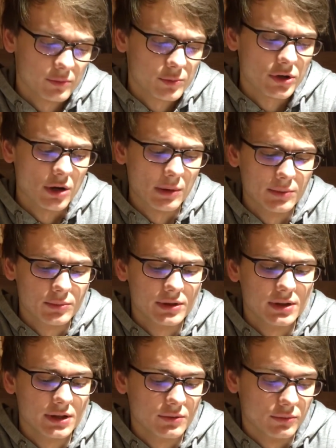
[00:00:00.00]

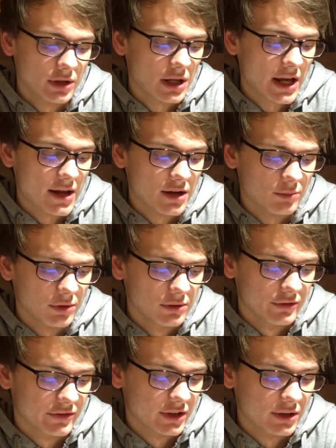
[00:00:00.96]
probably will end up
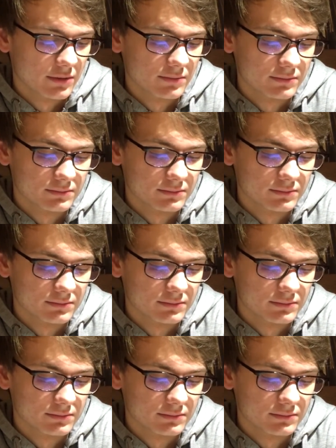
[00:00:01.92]
losing.